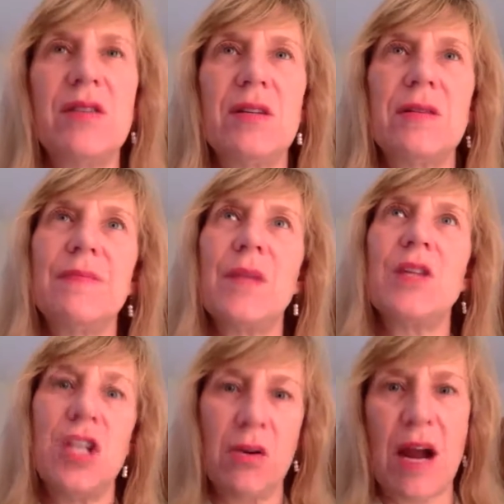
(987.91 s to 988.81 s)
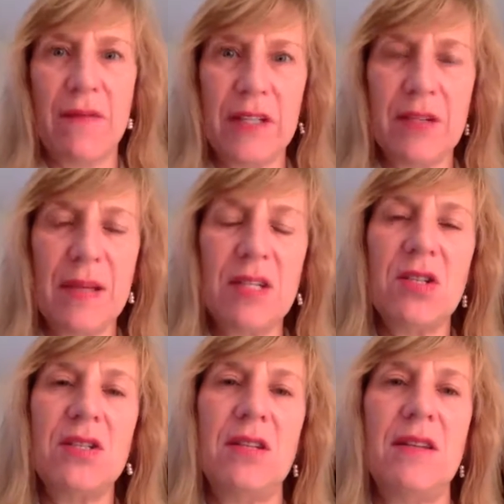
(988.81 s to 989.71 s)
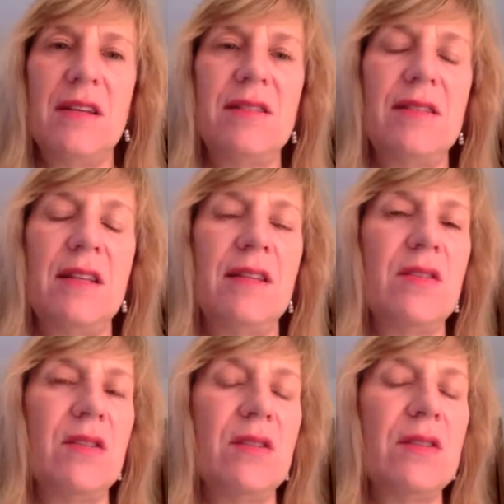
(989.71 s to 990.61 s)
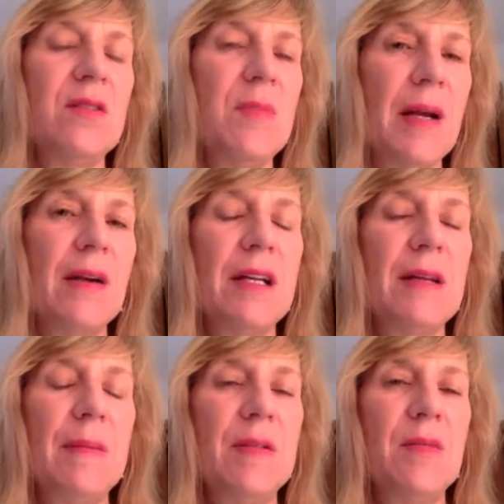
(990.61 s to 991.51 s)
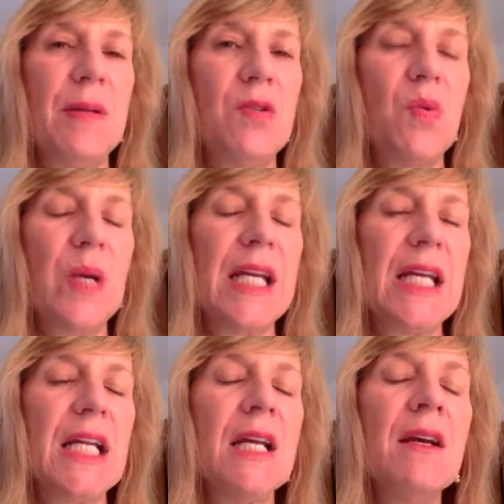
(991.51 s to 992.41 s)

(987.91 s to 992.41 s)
a geographic dimension to this, that there's a disparity between